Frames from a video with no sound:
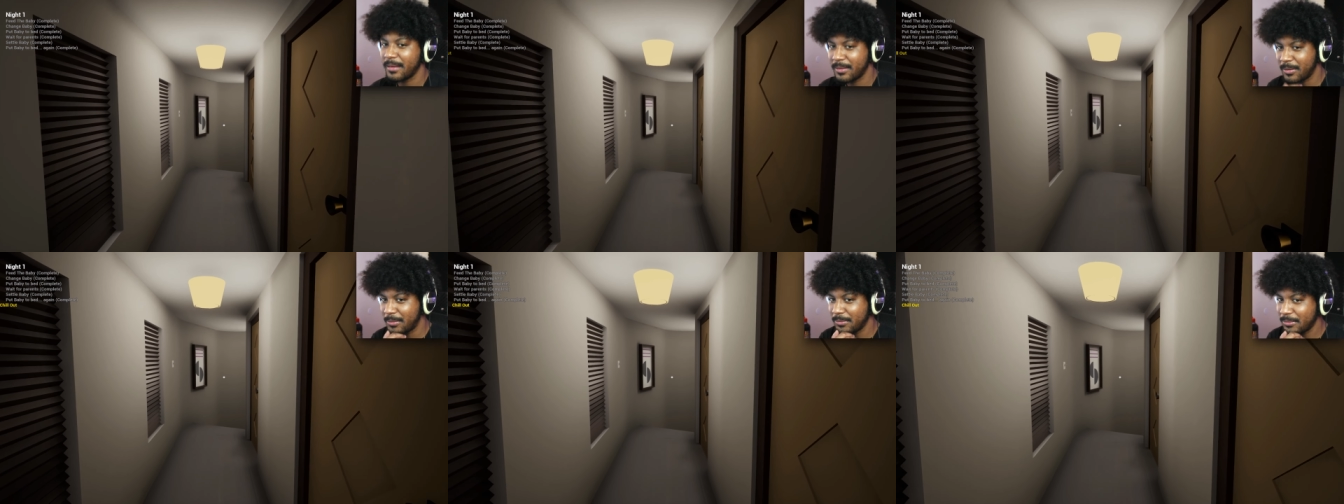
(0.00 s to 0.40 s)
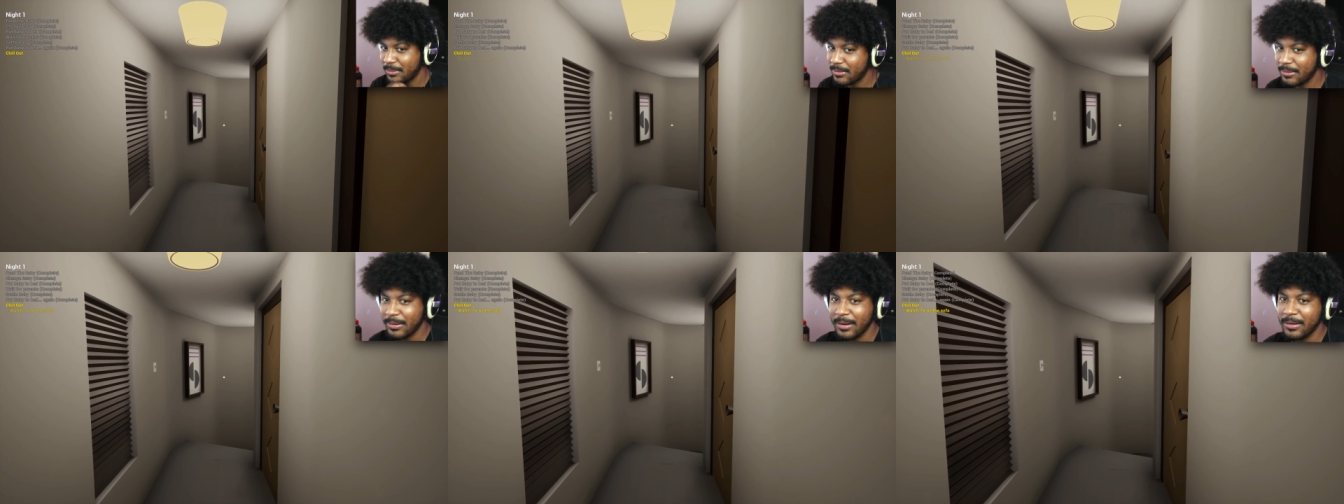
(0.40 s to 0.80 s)
Don't
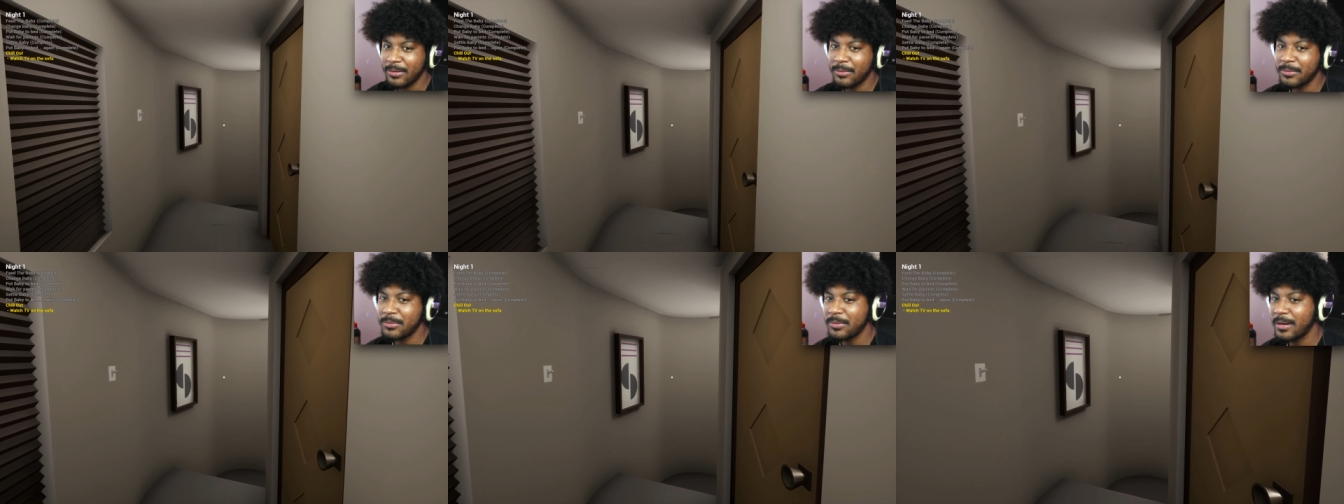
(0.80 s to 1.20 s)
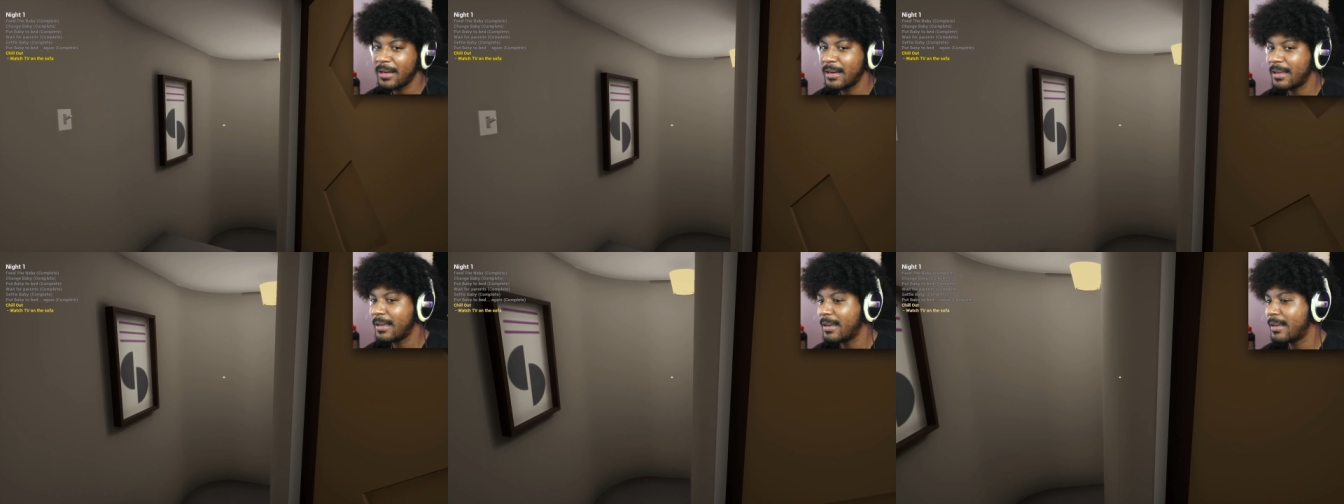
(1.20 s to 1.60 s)
do don't do
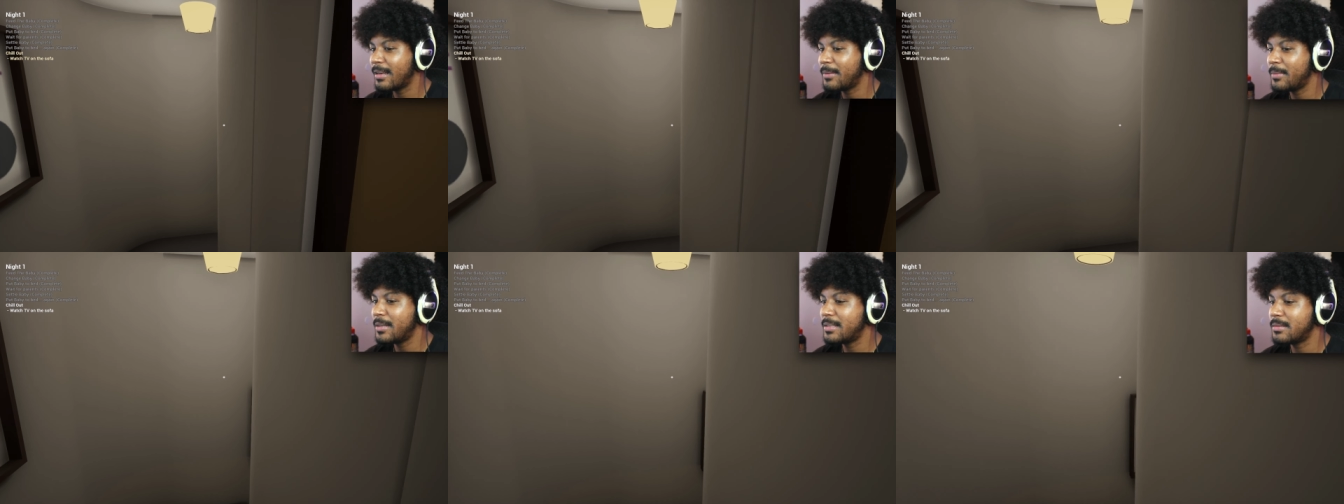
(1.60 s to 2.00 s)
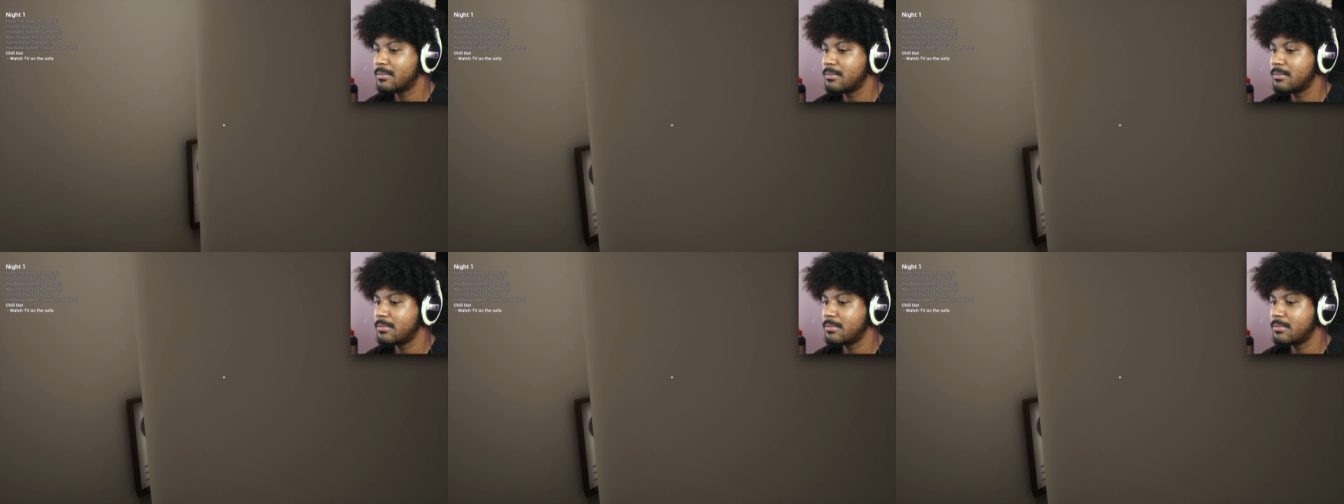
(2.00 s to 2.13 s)
that again. Let me.